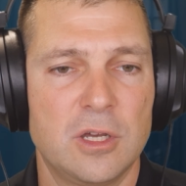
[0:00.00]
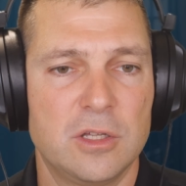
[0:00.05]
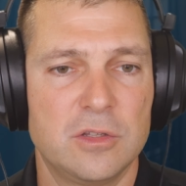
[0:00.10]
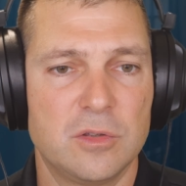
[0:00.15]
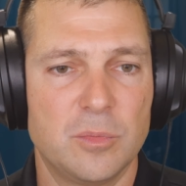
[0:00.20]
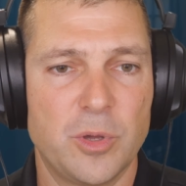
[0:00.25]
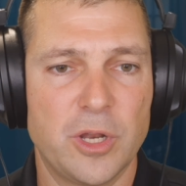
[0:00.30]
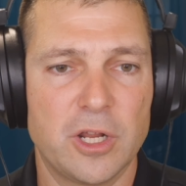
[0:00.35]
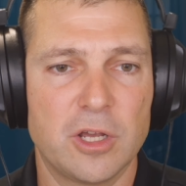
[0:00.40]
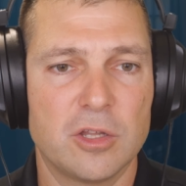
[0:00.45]

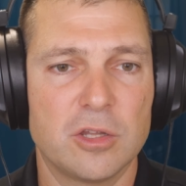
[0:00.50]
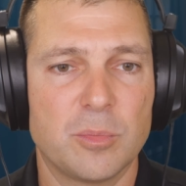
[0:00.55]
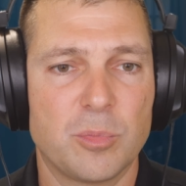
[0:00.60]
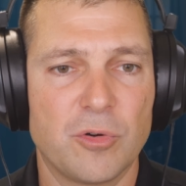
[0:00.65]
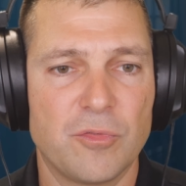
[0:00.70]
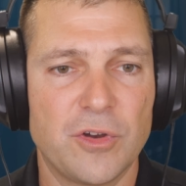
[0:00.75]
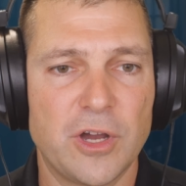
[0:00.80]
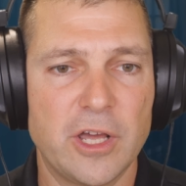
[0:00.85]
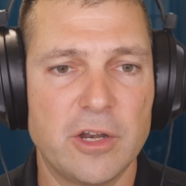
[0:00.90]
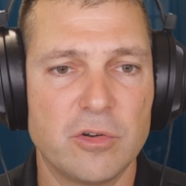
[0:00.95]
depending on the
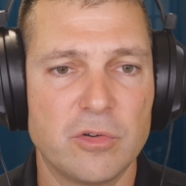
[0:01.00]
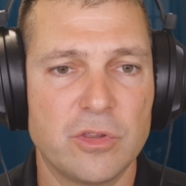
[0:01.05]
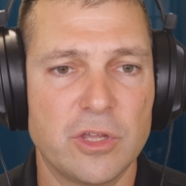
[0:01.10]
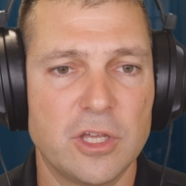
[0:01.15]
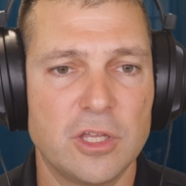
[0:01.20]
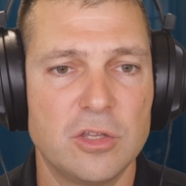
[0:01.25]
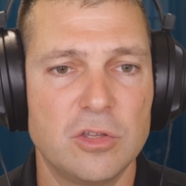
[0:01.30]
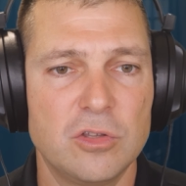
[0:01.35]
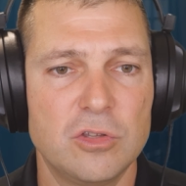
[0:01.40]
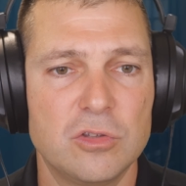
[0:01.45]
provider
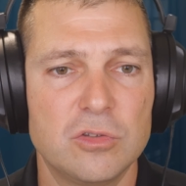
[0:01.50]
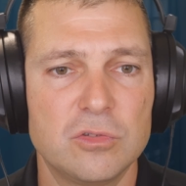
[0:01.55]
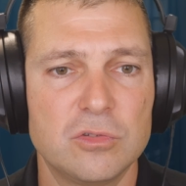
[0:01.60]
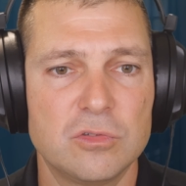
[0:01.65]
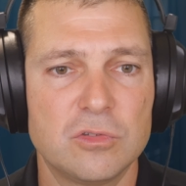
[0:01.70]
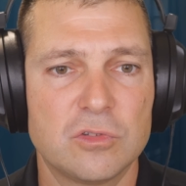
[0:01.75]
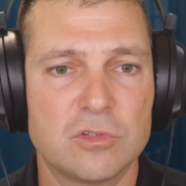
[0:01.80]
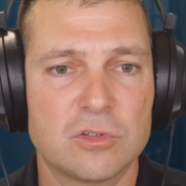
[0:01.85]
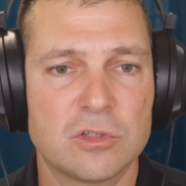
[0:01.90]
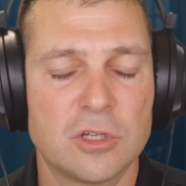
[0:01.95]
that you
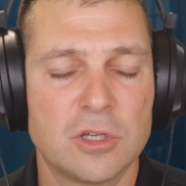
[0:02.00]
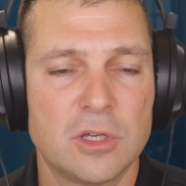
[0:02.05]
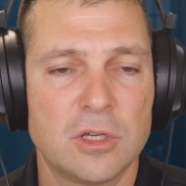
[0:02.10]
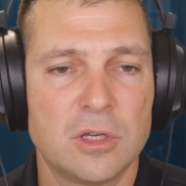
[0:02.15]
use.